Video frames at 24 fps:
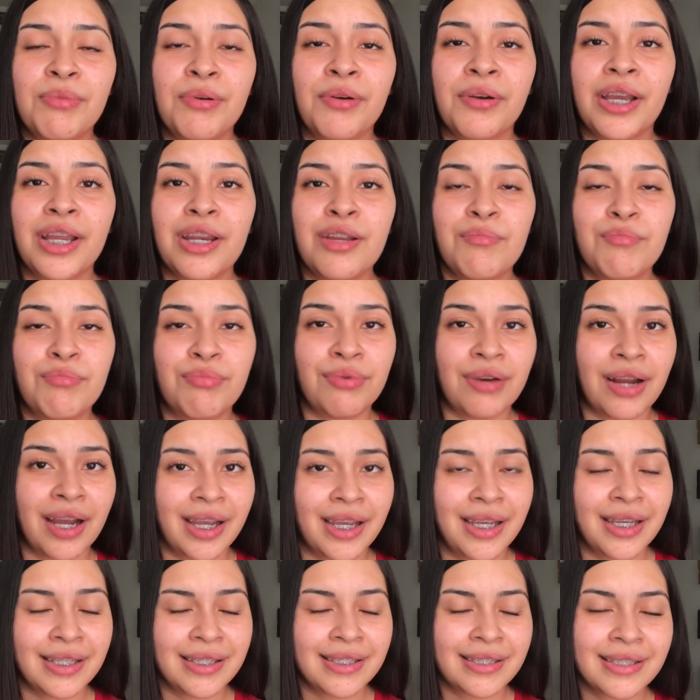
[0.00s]
broken any
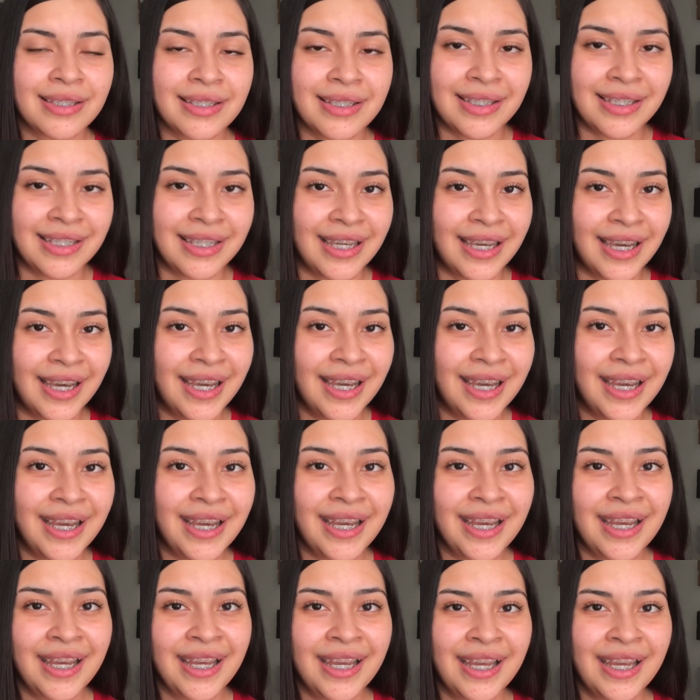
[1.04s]
brackets yet